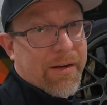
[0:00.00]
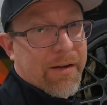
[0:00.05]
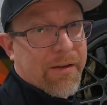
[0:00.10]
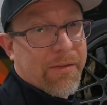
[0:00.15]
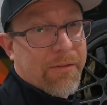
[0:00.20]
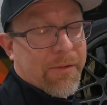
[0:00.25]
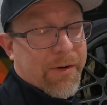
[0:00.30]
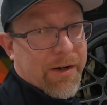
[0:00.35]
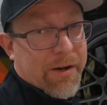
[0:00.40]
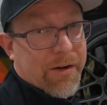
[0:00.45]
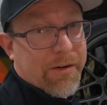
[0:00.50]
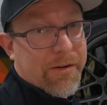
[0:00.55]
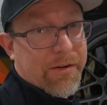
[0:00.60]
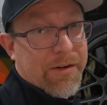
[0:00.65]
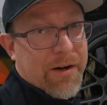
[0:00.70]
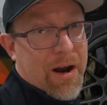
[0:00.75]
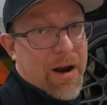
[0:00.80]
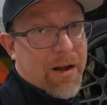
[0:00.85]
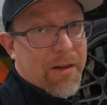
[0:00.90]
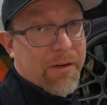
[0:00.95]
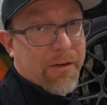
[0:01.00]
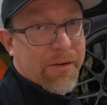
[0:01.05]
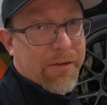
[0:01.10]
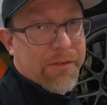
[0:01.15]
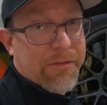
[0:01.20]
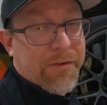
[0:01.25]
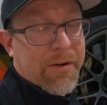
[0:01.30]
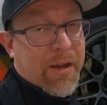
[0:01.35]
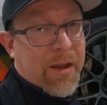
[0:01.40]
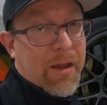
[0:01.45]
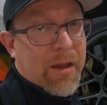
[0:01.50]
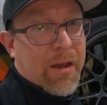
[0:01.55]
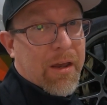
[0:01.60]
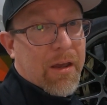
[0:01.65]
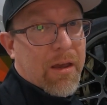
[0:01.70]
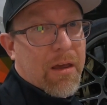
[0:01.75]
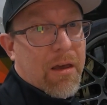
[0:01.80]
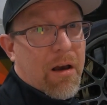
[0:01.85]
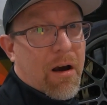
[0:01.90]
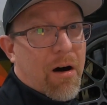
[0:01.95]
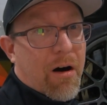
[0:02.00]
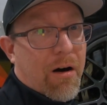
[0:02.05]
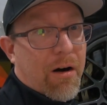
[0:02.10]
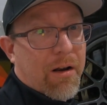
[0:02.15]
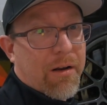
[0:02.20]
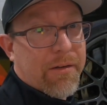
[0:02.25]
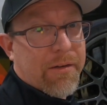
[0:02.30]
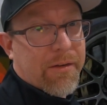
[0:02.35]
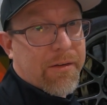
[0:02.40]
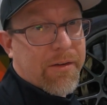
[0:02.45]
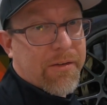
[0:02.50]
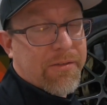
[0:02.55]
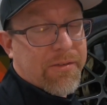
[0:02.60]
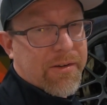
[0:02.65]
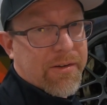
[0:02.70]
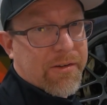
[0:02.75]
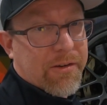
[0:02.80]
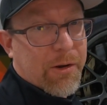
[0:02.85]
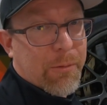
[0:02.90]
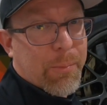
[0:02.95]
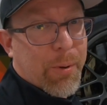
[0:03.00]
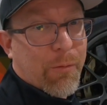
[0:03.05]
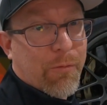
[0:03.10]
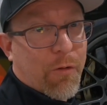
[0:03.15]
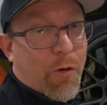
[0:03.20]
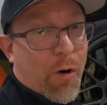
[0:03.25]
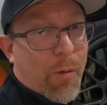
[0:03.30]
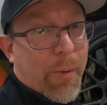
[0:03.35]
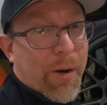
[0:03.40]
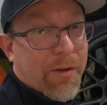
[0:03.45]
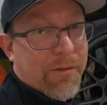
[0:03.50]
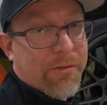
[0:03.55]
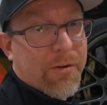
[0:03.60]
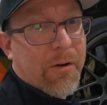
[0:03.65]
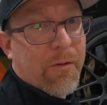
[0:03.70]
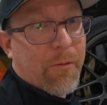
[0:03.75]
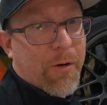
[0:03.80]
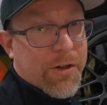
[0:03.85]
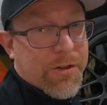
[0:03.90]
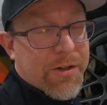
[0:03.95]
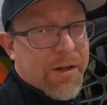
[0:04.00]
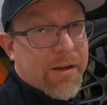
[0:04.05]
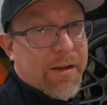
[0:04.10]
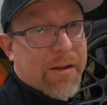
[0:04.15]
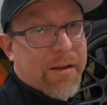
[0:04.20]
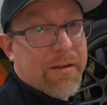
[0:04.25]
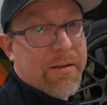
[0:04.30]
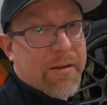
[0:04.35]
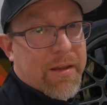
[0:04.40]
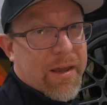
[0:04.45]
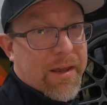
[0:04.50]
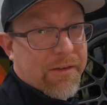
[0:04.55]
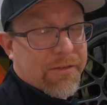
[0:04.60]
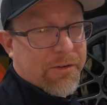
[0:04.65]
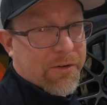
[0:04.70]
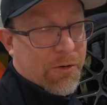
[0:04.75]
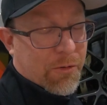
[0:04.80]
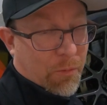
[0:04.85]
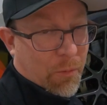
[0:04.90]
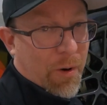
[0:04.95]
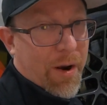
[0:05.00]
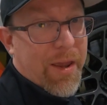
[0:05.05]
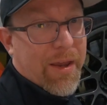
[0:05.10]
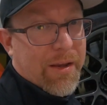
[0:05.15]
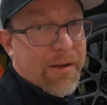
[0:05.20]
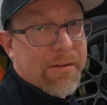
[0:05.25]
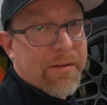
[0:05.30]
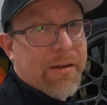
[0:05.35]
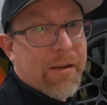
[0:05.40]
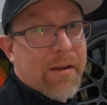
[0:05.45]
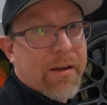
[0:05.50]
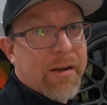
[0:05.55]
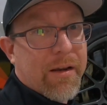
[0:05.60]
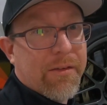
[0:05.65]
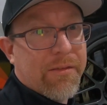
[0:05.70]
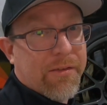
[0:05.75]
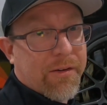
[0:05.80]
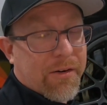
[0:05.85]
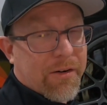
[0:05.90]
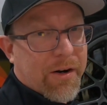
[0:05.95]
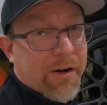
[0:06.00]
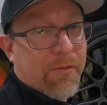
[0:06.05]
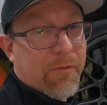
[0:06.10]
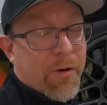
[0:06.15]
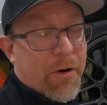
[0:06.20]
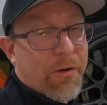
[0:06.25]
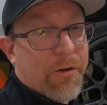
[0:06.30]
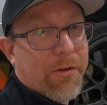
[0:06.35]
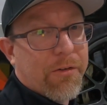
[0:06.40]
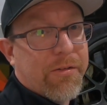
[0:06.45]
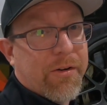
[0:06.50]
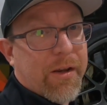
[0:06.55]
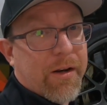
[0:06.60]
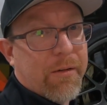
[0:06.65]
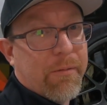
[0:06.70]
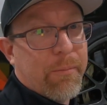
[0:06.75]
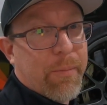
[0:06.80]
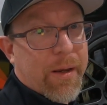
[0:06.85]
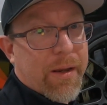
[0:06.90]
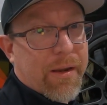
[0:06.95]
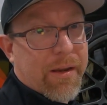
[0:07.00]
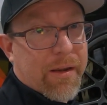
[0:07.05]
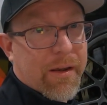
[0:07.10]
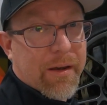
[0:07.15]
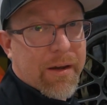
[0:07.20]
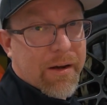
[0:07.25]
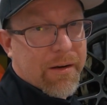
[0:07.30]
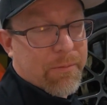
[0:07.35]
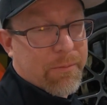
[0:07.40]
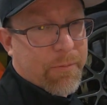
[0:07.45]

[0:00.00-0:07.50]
to $300 on the ZZ Performance, which is great considering rotors can be a